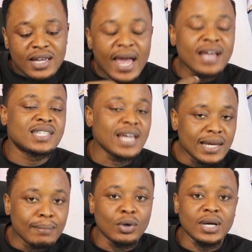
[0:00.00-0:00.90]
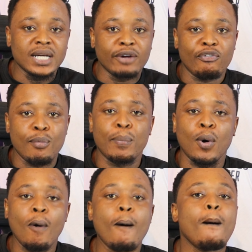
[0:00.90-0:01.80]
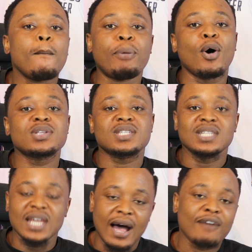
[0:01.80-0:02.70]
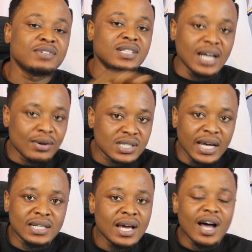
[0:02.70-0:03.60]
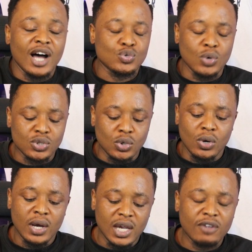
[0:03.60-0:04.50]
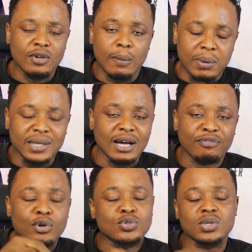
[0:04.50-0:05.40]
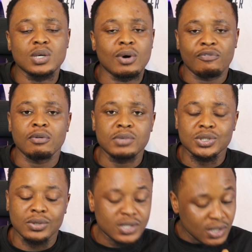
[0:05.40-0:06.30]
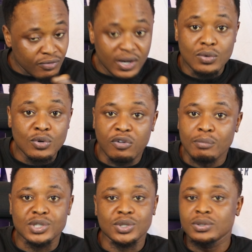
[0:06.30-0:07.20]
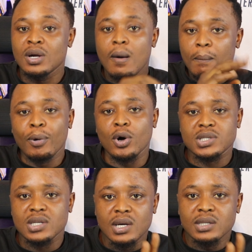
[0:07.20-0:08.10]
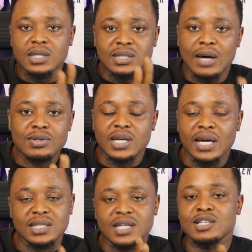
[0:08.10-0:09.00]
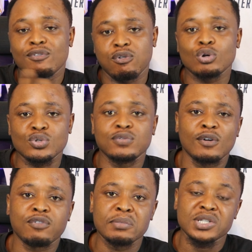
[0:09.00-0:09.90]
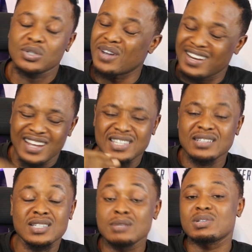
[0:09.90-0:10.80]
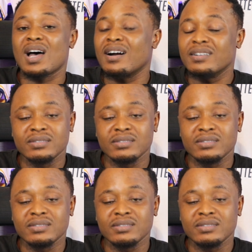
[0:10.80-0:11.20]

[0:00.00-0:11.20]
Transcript: excel in modern day football, but they have the downside as well. So if you're playing that 4-2-3-1 formation, it's a very good formation, but the downside is the 4-2-4 formation. And I think teams are